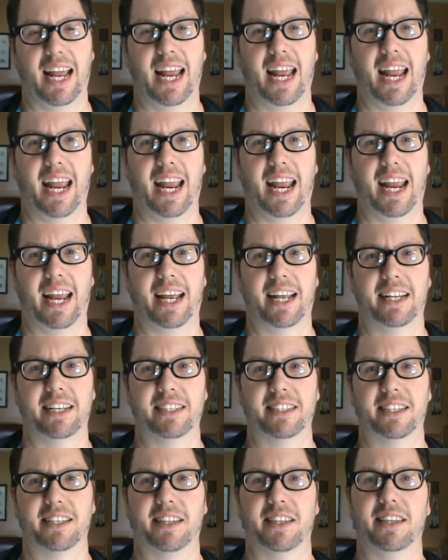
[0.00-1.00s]
And
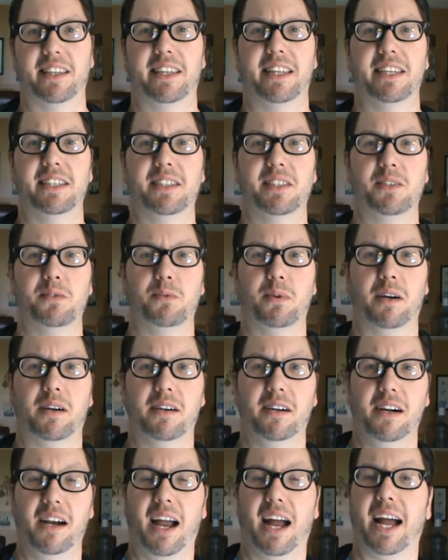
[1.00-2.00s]
this is
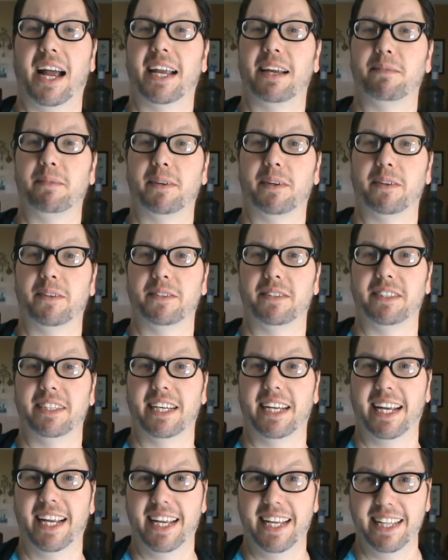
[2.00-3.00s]
where I am going to
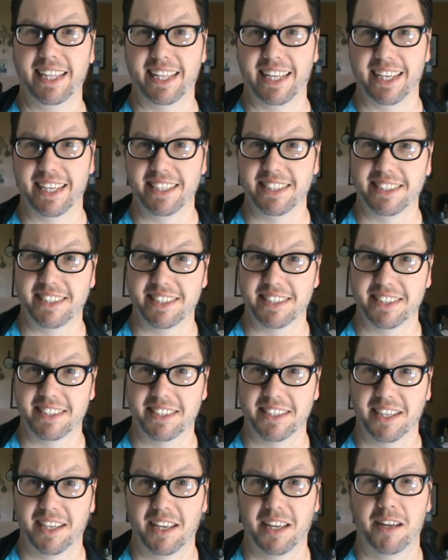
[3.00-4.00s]
end this,
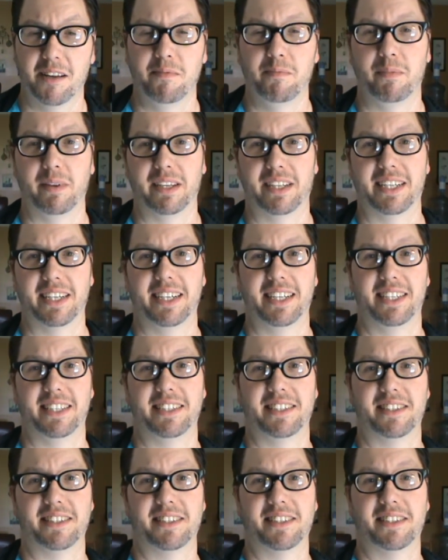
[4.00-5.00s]

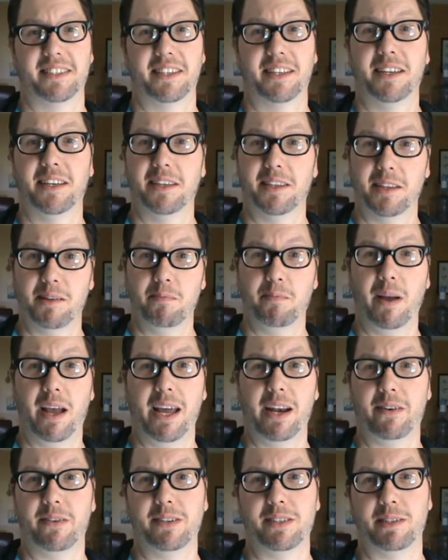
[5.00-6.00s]
because the
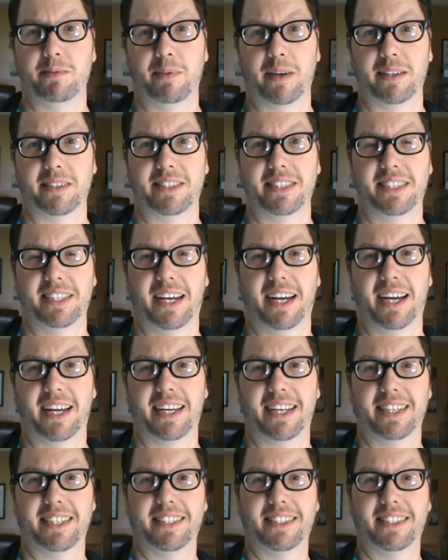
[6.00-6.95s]
battery's about to die.